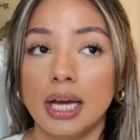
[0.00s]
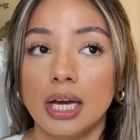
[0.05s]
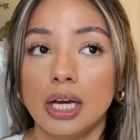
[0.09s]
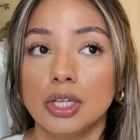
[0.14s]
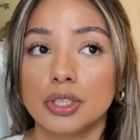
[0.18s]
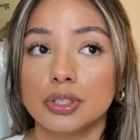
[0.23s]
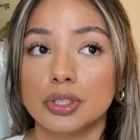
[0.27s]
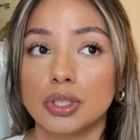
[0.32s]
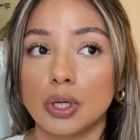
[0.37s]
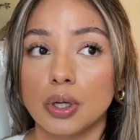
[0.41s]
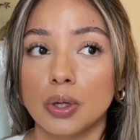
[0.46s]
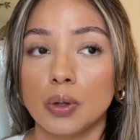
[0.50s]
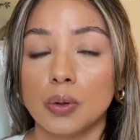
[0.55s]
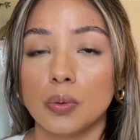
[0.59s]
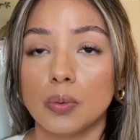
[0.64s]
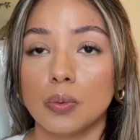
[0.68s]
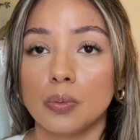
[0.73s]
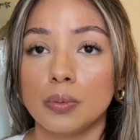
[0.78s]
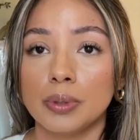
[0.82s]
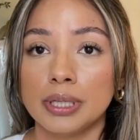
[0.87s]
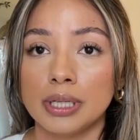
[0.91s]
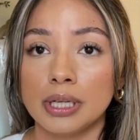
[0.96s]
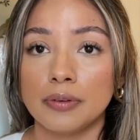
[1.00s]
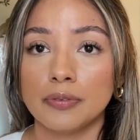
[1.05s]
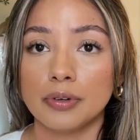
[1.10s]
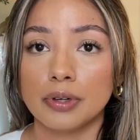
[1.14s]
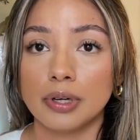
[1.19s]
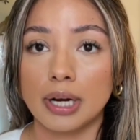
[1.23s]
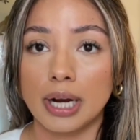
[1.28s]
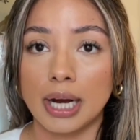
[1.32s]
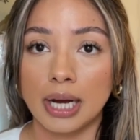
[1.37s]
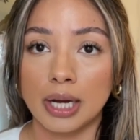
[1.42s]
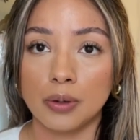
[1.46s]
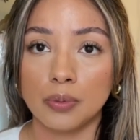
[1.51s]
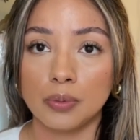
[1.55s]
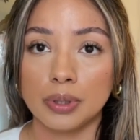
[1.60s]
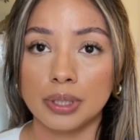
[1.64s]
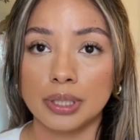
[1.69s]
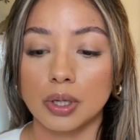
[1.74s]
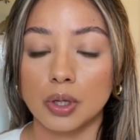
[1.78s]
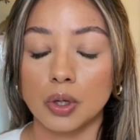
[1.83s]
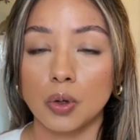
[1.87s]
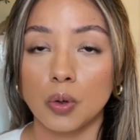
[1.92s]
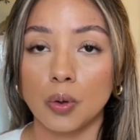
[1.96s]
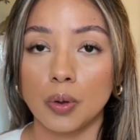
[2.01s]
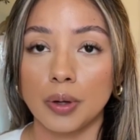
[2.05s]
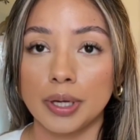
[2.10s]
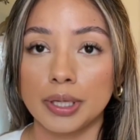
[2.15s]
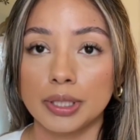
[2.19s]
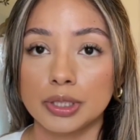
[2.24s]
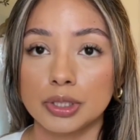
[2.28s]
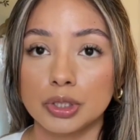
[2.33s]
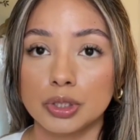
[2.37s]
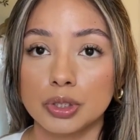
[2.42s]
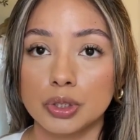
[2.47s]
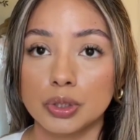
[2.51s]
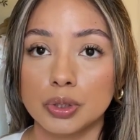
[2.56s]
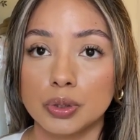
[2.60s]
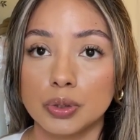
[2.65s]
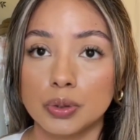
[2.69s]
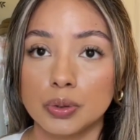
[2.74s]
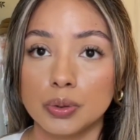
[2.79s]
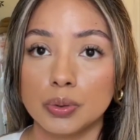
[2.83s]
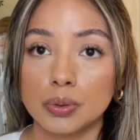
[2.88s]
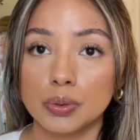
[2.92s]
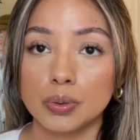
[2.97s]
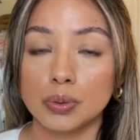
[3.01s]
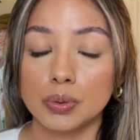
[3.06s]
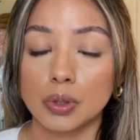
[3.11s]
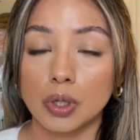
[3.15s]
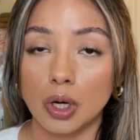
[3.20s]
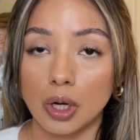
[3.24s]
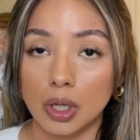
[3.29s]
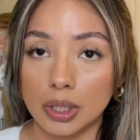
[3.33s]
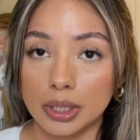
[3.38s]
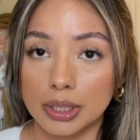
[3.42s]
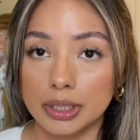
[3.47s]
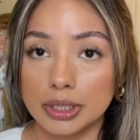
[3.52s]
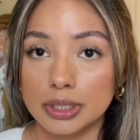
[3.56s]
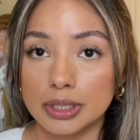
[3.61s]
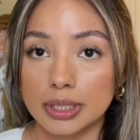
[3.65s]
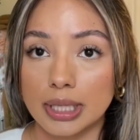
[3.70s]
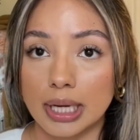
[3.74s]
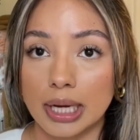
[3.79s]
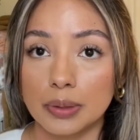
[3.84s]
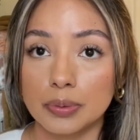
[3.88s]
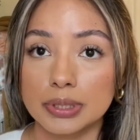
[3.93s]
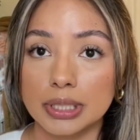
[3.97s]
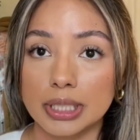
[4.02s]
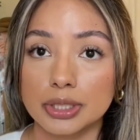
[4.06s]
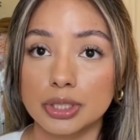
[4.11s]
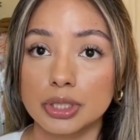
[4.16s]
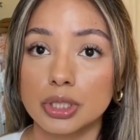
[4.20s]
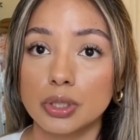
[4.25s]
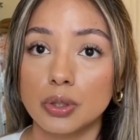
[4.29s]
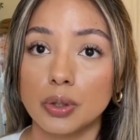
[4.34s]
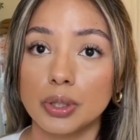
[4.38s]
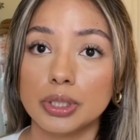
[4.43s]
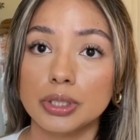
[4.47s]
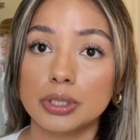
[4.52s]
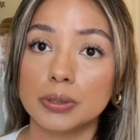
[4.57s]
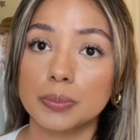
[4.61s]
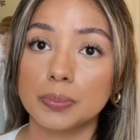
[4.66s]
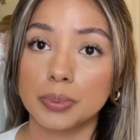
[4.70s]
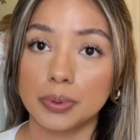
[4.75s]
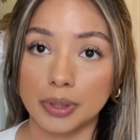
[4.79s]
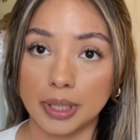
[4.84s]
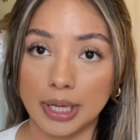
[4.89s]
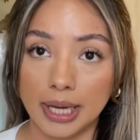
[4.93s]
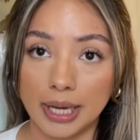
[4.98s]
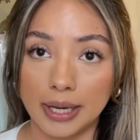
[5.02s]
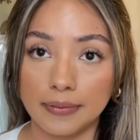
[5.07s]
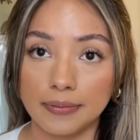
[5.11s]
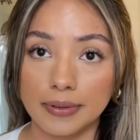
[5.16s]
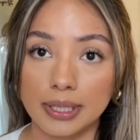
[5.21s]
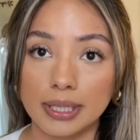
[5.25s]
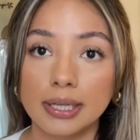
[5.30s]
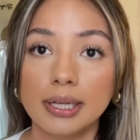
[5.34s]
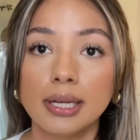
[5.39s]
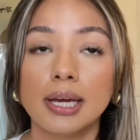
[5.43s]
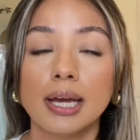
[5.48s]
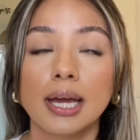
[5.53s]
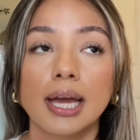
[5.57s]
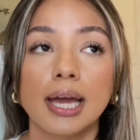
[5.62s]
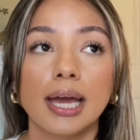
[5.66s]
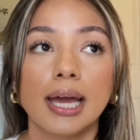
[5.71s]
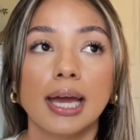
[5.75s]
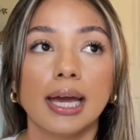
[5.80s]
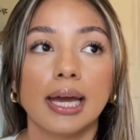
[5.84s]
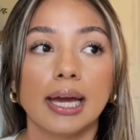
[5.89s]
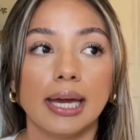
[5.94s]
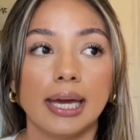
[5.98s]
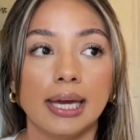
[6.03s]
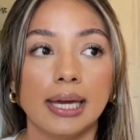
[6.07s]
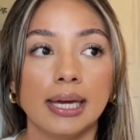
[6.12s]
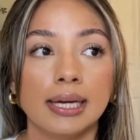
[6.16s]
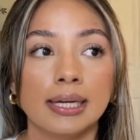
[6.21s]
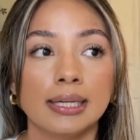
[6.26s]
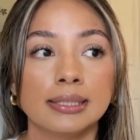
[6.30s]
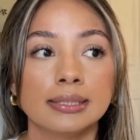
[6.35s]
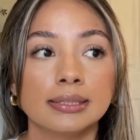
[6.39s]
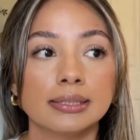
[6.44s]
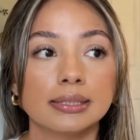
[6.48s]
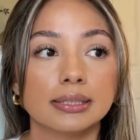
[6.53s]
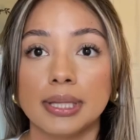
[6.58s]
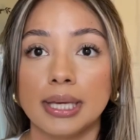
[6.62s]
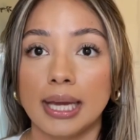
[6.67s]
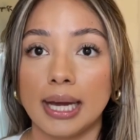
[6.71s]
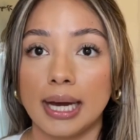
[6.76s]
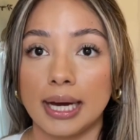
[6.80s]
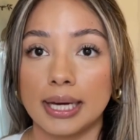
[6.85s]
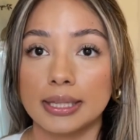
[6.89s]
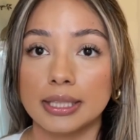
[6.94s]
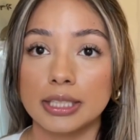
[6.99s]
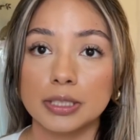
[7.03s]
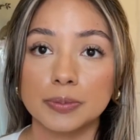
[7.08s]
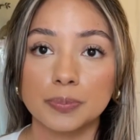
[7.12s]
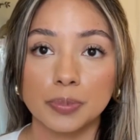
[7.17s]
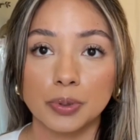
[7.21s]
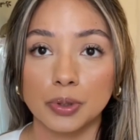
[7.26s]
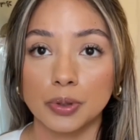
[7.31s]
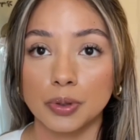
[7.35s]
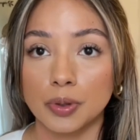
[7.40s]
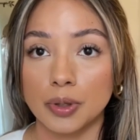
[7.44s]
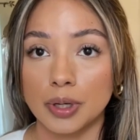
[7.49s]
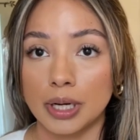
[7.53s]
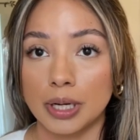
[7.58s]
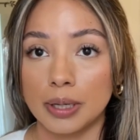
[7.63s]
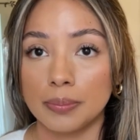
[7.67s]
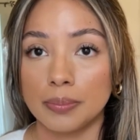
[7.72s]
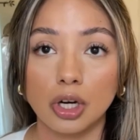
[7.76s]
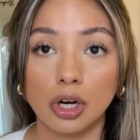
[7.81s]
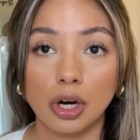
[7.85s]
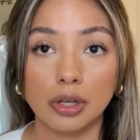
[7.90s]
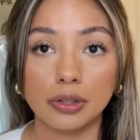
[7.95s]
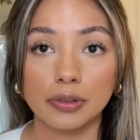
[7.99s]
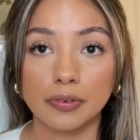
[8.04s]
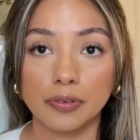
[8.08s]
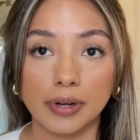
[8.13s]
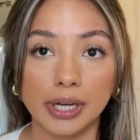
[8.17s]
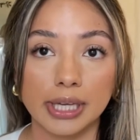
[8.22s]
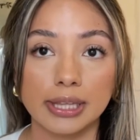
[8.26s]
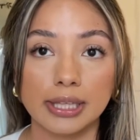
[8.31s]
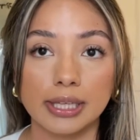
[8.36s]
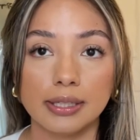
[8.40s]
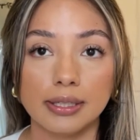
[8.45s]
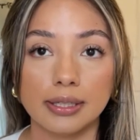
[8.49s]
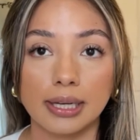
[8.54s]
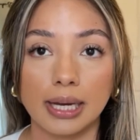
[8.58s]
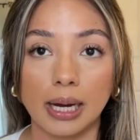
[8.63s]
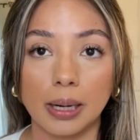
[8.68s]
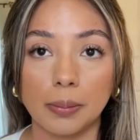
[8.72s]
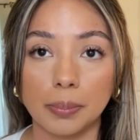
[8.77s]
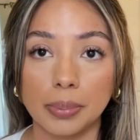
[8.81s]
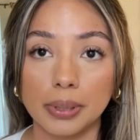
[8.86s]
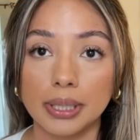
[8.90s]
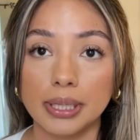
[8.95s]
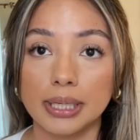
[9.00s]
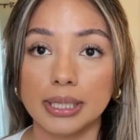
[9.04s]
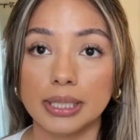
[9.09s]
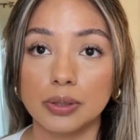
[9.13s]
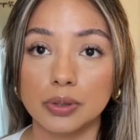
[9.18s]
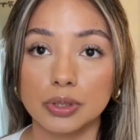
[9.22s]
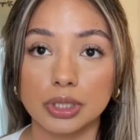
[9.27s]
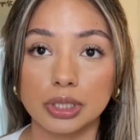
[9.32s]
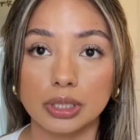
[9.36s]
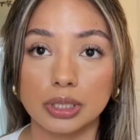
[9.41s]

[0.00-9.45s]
So whenever I was going to college, I was actually going to Brookhaven, and they had this program called Phi Theta Kappa, and it was